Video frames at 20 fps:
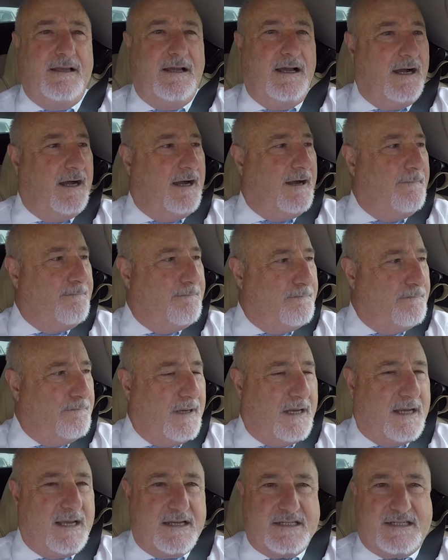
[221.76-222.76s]
uh,
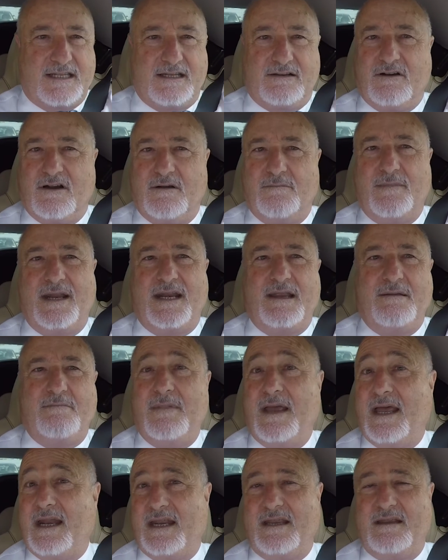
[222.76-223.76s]
because there are many,
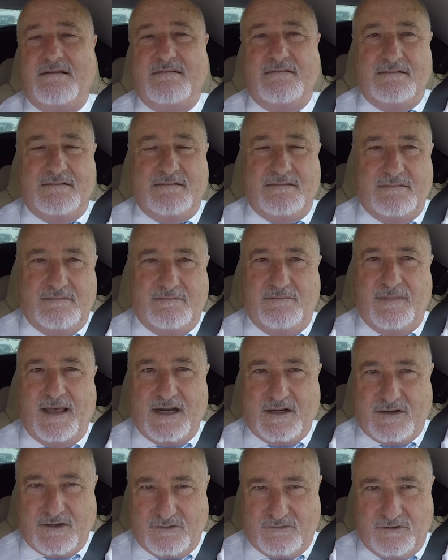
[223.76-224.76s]
many
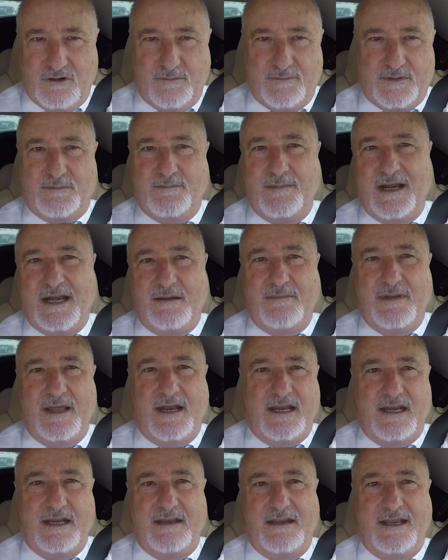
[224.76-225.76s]
medical groups, many,
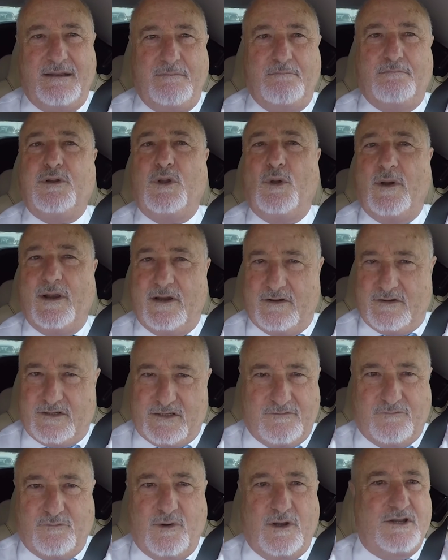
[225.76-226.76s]
many
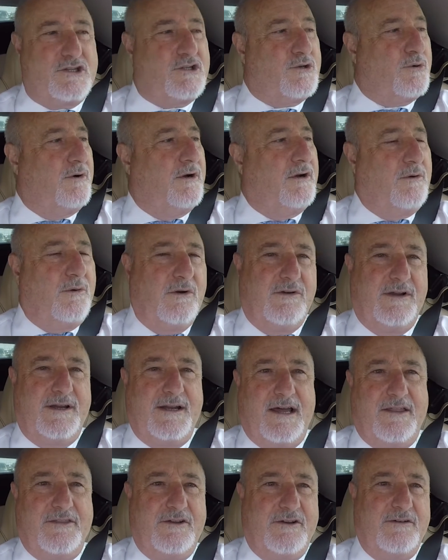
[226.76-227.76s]
employers of one sort or
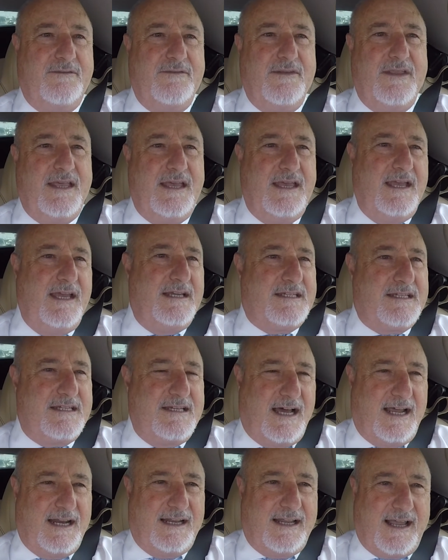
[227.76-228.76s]
another. It's
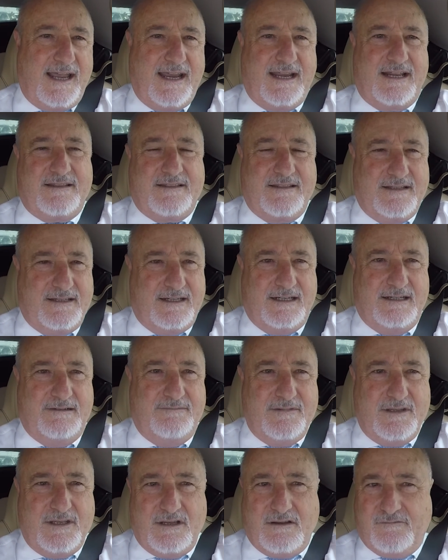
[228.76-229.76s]
not like the
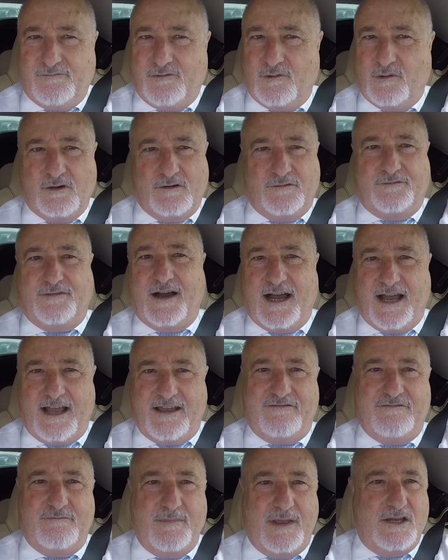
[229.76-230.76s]
four or
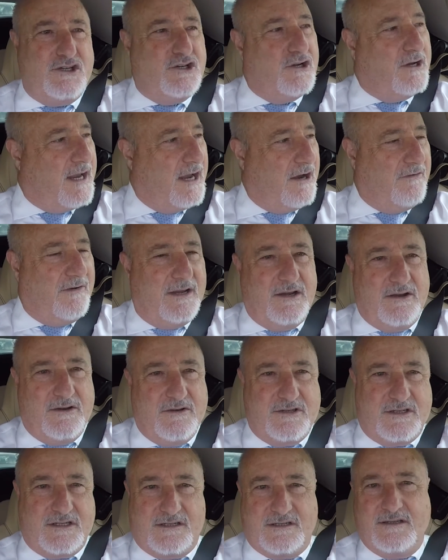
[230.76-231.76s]
five major
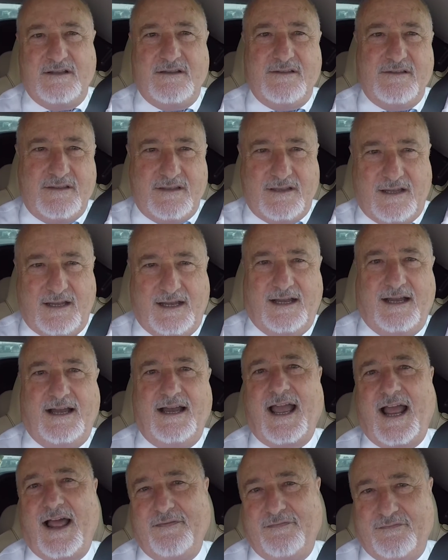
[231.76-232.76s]
carriers
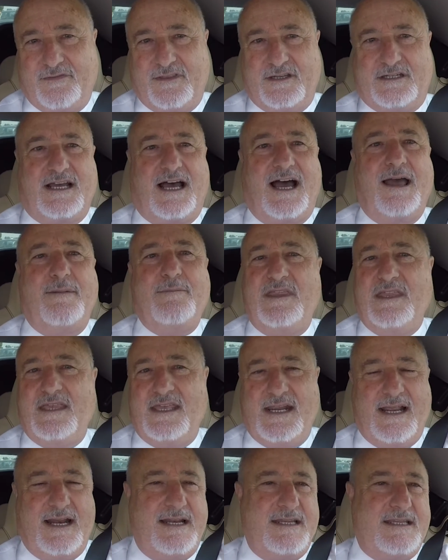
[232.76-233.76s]
uh, at the time in the
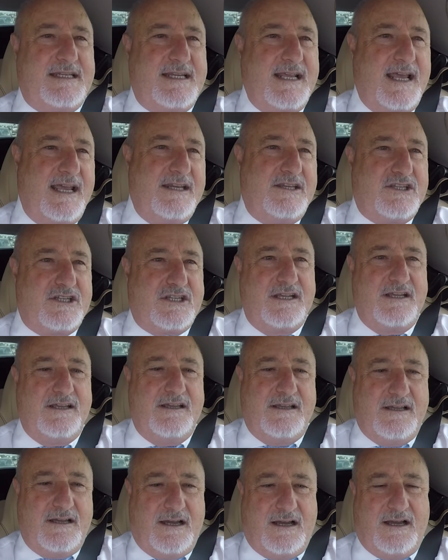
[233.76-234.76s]
United States
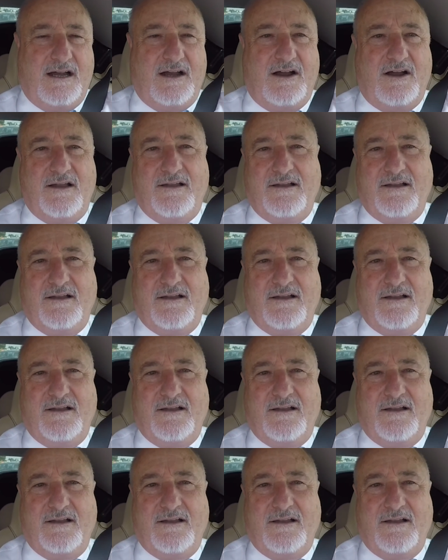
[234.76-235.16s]
uh,